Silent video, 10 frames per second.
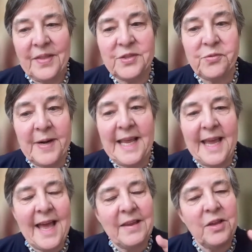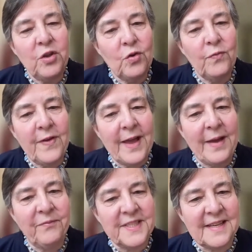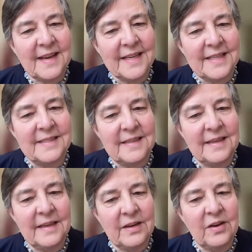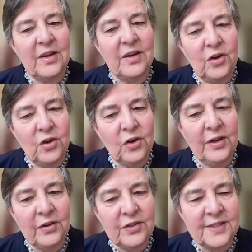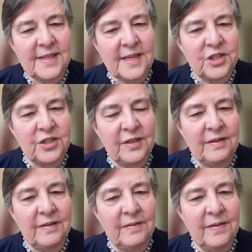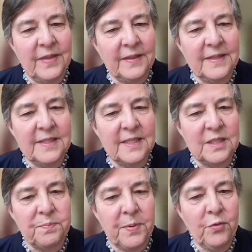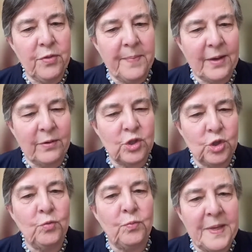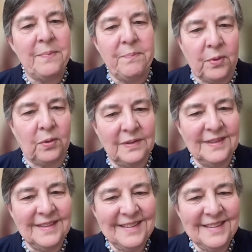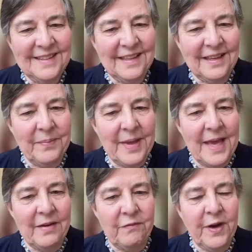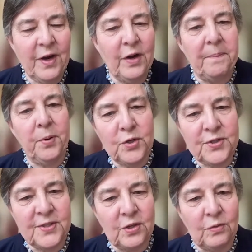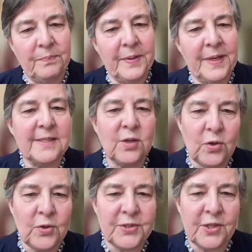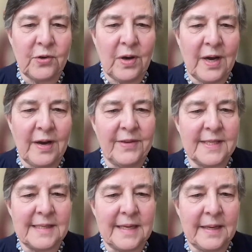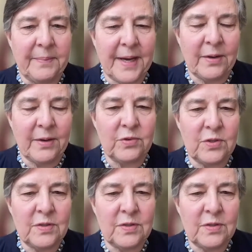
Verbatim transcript: that's really, uh, you've emphasized in an earlier discussion that this is both about two people um, and very personal, but it's also obviously about